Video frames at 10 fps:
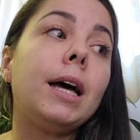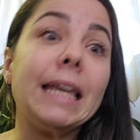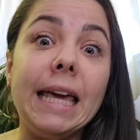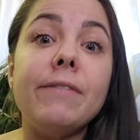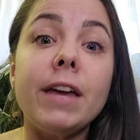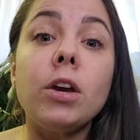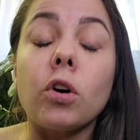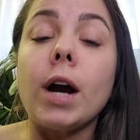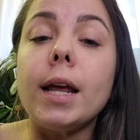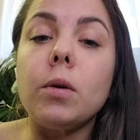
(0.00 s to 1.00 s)
giving
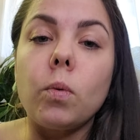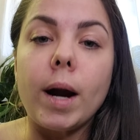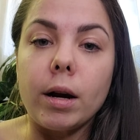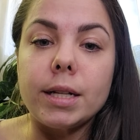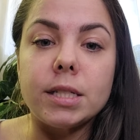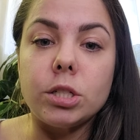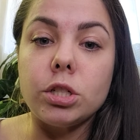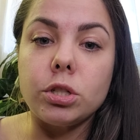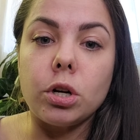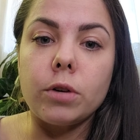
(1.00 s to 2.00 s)
credit where it's
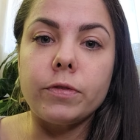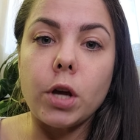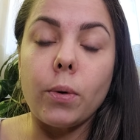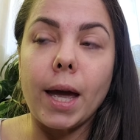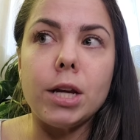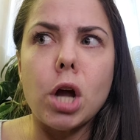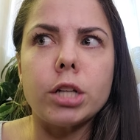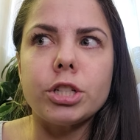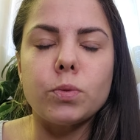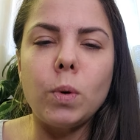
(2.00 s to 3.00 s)
deserved, okay?
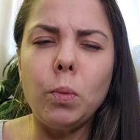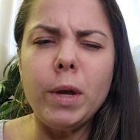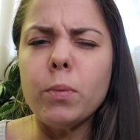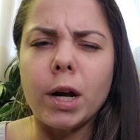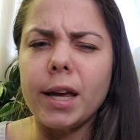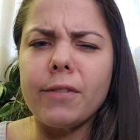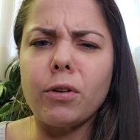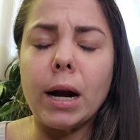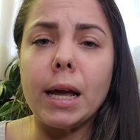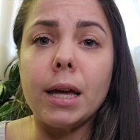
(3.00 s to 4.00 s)
Not just when we want to give
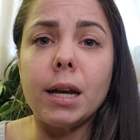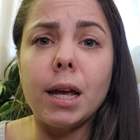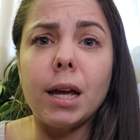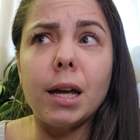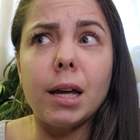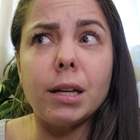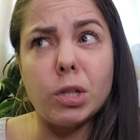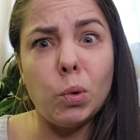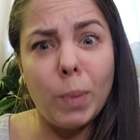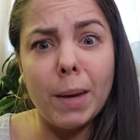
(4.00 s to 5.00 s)
credit
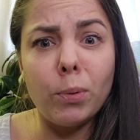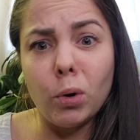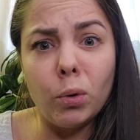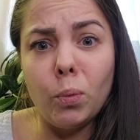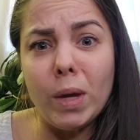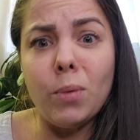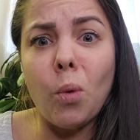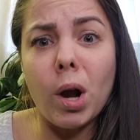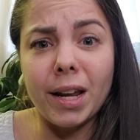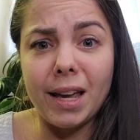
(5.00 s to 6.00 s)
to people who we
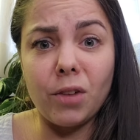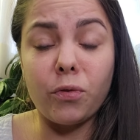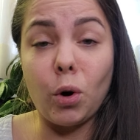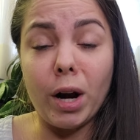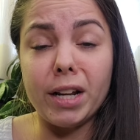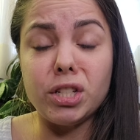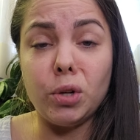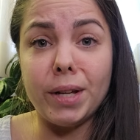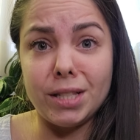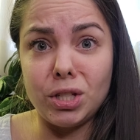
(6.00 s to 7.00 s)
want to give credit to,
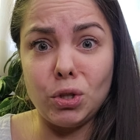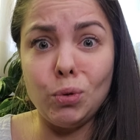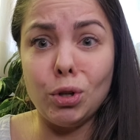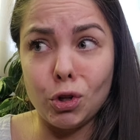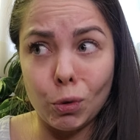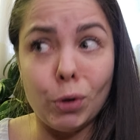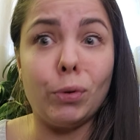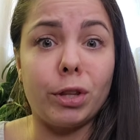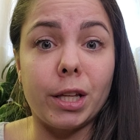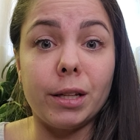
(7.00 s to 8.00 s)
it's to the
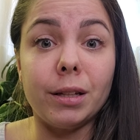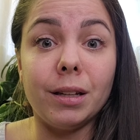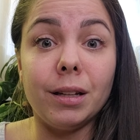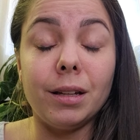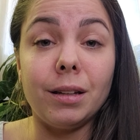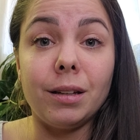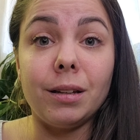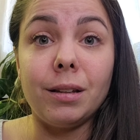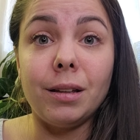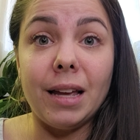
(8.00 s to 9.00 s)
truth.
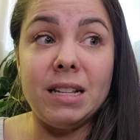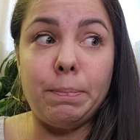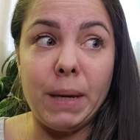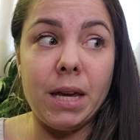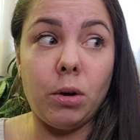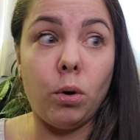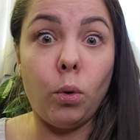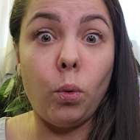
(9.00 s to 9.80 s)
It's being